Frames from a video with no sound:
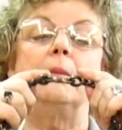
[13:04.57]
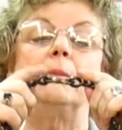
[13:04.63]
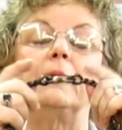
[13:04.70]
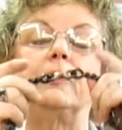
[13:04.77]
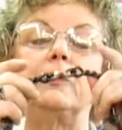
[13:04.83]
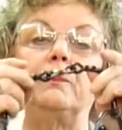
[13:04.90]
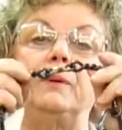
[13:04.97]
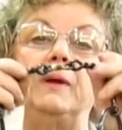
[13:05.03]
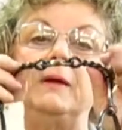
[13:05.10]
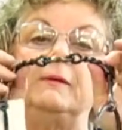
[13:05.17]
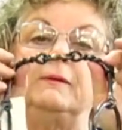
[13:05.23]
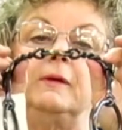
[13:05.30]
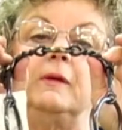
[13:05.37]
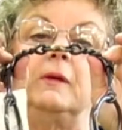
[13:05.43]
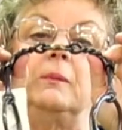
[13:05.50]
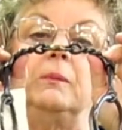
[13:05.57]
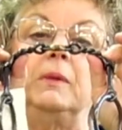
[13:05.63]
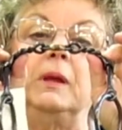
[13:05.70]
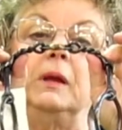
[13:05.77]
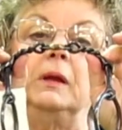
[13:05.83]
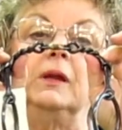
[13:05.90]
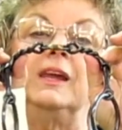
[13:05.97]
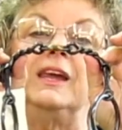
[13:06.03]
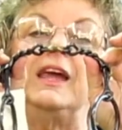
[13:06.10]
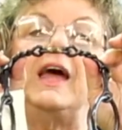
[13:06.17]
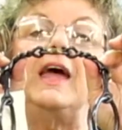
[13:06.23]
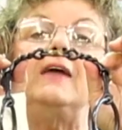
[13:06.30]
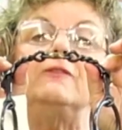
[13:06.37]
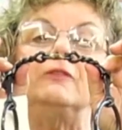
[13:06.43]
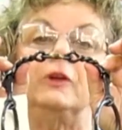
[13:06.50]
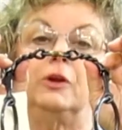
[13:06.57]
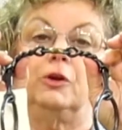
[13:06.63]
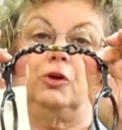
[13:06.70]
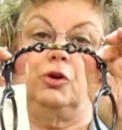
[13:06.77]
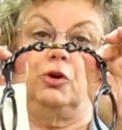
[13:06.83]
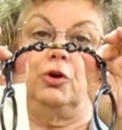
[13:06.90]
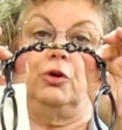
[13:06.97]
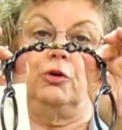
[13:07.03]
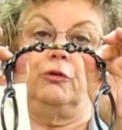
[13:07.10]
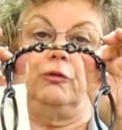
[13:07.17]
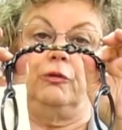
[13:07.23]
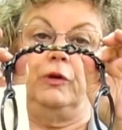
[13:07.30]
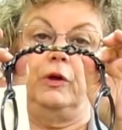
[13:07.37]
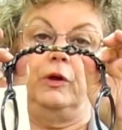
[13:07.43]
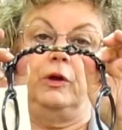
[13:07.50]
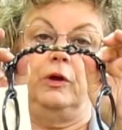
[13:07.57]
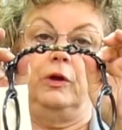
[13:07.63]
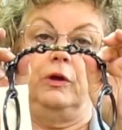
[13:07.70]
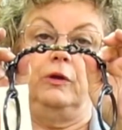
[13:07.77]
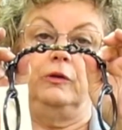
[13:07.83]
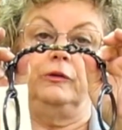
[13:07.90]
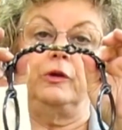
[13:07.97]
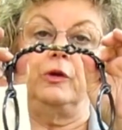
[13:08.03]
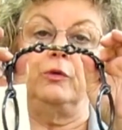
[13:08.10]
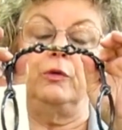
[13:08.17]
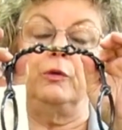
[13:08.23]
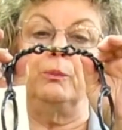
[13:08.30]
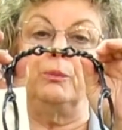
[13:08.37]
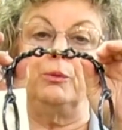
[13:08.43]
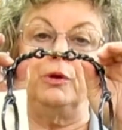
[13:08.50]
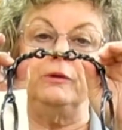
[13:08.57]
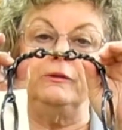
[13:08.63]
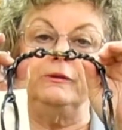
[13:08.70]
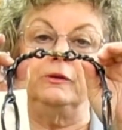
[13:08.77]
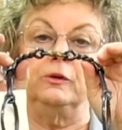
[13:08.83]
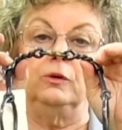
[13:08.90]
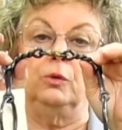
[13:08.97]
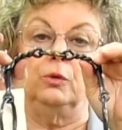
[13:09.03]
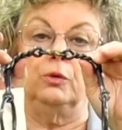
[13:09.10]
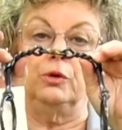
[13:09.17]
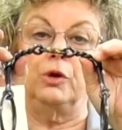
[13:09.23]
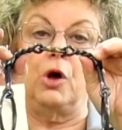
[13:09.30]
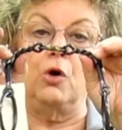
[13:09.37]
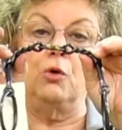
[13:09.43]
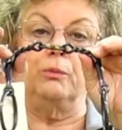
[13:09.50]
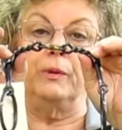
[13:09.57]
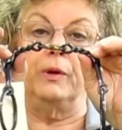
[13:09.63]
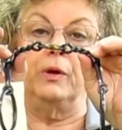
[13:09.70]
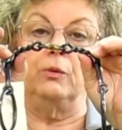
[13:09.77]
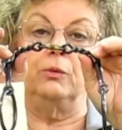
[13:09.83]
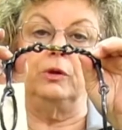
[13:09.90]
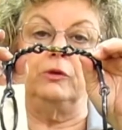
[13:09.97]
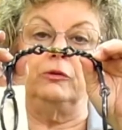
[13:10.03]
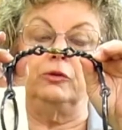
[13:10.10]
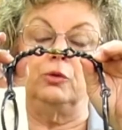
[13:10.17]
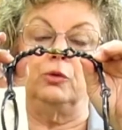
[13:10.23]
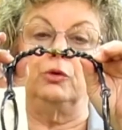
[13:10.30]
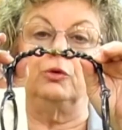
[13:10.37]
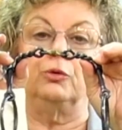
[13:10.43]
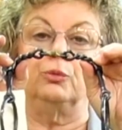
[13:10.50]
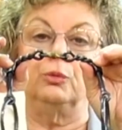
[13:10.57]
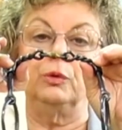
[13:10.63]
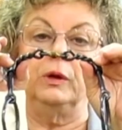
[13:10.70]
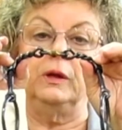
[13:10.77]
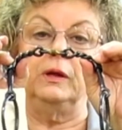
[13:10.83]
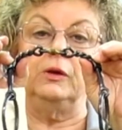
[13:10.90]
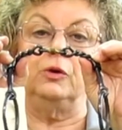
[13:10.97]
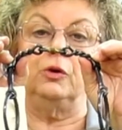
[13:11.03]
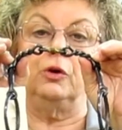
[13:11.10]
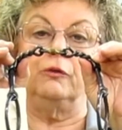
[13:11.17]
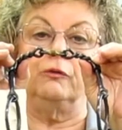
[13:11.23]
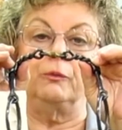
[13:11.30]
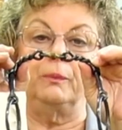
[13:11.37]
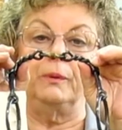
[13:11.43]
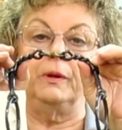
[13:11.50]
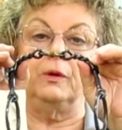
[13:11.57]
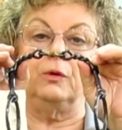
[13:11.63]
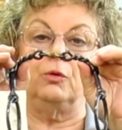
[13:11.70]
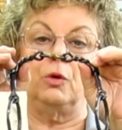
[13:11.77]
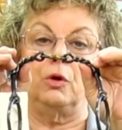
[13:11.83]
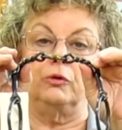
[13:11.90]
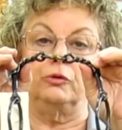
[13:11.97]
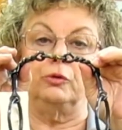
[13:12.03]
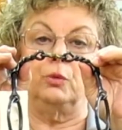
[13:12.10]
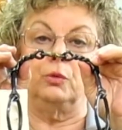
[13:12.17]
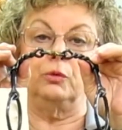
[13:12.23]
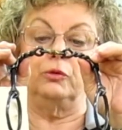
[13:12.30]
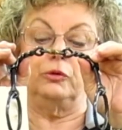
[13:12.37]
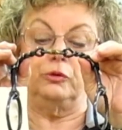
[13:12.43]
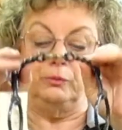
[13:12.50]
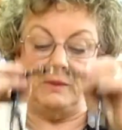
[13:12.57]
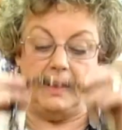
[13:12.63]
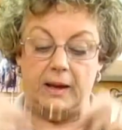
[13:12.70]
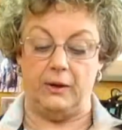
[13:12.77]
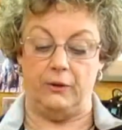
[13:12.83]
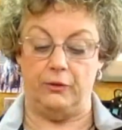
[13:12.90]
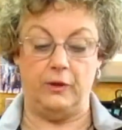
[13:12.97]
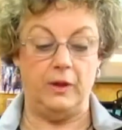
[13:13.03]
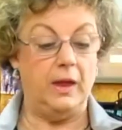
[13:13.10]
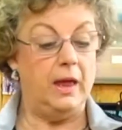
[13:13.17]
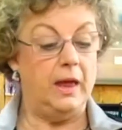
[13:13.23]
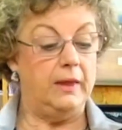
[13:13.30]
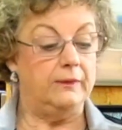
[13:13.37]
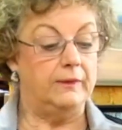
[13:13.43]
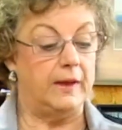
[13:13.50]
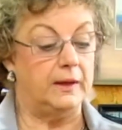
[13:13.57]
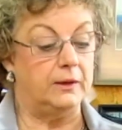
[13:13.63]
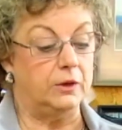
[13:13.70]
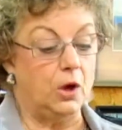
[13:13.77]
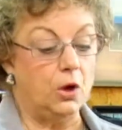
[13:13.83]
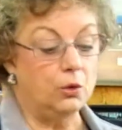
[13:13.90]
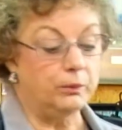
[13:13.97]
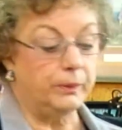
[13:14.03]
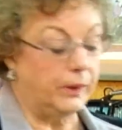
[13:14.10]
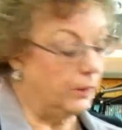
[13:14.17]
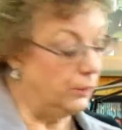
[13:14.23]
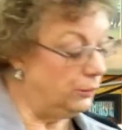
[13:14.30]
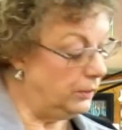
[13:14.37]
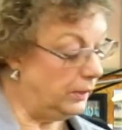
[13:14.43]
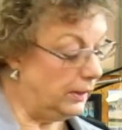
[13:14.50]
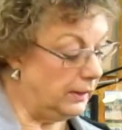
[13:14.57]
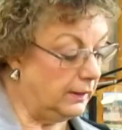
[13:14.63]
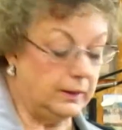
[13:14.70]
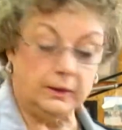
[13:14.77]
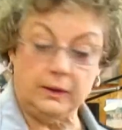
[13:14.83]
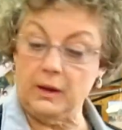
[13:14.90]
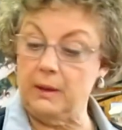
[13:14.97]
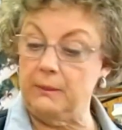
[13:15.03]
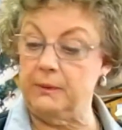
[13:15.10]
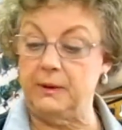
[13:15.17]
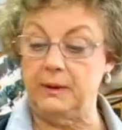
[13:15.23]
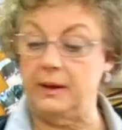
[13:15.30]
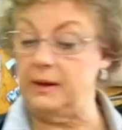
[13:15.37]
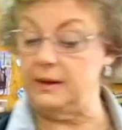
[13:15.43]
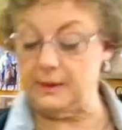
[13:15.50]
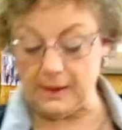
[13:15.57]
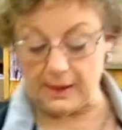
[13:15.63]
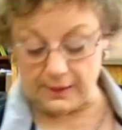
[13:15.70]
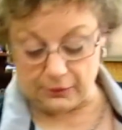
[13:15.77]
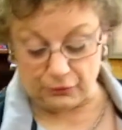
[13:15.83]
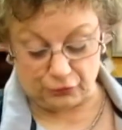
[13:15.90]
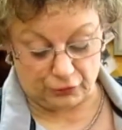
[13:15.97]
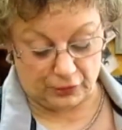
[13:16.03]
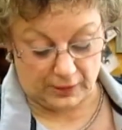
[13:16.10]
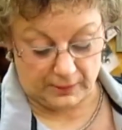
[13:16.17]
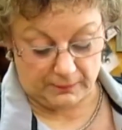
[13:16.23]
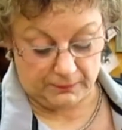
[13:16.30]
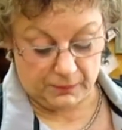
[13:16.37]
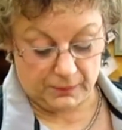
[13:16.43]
but the piece in the middle gave it a curve. So the Bristol or dog bone is going to really curve a bit across a horse's mouth. That dog bone can come in any kind of shape.